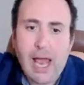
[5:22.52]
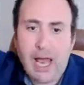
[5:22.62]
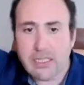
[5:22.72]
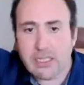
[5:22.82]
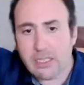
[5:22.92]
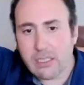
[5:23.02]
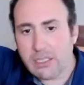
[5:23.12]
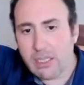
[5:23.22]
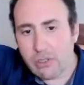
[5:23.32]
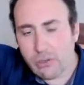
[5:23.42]
as
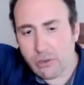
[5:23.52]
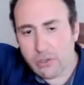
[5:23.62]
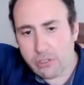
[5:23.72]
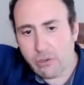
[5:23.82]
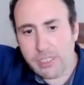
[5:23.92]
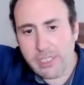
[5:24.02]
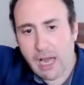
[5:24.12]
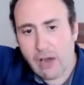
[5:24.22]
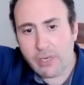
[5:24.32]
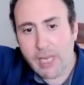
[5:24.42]
sales growth slows
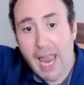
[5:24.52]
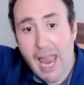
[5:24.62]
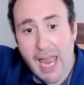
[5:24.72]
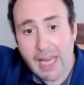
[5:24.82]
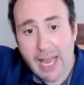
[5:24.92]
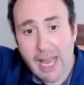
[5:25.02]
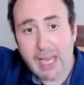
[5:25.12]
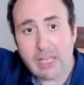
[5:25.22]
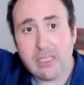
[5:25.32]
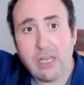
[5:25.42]
down and
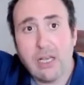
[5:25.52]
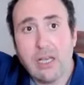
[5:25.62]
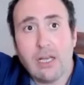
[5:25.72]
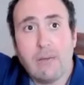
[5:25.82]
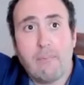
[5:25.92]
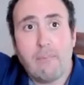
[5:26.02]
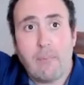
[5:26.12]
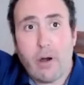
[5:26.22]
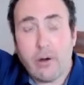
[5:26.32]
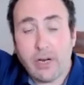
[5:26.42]
as
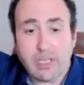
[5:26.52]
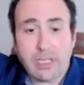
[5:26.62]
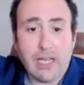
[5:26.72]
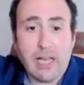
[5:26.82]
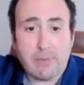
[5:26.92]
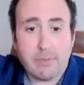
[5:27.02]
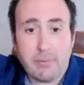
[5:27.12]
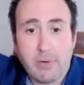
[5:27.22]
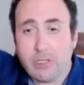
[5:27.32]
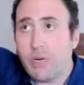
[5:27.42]
earnings collapse
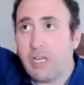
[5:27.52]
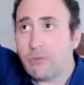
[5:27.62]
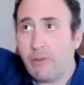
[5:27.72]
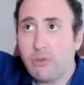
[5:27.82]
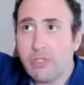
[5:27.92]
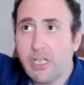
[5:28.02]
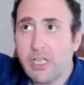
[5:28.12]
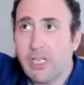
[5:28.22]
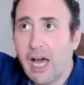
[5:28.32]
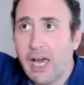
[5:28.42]
because as revenues
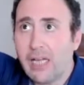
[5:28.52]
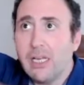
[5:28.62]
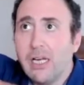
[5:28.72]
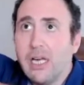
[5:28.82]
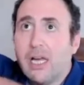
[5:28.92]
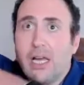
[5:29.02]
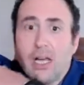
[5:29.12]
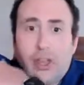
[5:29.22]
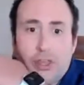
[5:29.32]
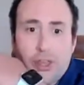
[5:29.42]
decline
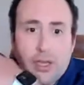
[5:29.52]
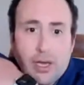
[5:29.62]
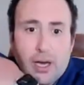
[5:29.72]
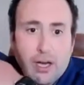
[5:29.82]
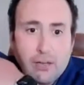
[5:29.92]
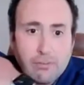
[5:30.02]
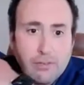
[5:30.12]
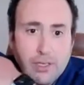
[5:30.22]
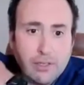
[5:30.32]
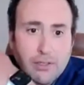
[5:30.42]
the, uh,
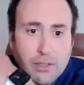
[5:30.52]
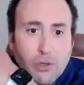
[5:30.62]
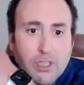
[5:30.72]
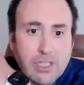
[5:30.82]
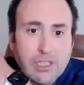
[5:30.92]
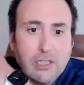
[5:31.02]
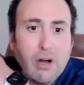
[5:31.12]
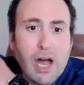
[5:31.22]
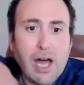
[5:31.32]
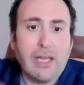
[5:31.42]
the you know the cost is still
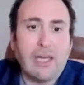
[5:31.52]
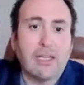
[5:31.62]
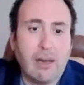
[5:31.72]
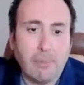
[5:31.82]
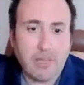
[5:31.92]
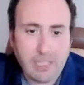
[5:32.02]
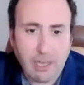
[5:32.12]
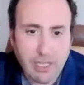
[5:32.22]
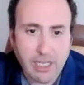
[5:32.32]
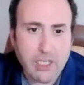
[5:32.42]
high and companies
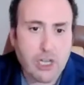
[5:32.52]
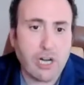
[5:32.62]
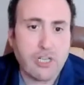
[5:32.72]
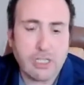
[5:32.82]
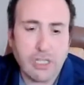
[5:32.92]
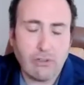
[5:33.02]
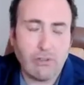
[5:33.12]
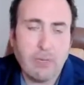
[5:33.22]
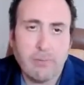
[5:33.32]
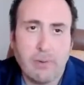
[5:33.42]
now taking charges laying
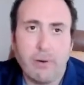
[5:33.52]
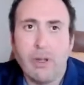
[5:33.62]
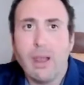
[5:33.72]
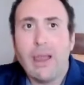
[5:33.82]
off people